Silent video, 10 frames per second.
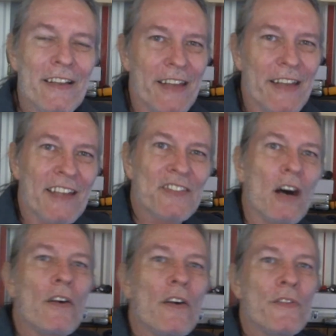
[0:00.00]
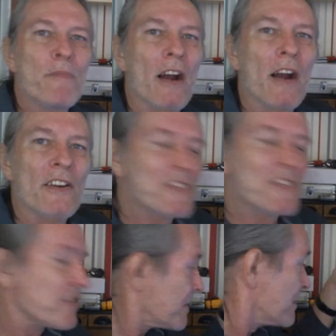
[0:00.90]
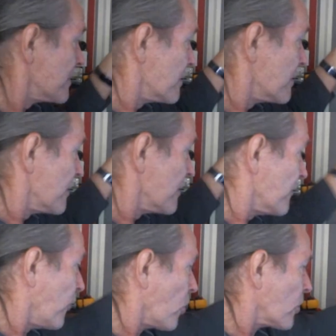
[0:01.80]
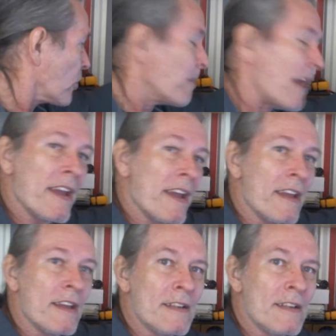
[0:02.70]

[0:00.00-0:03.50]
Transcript: that's all the parts for my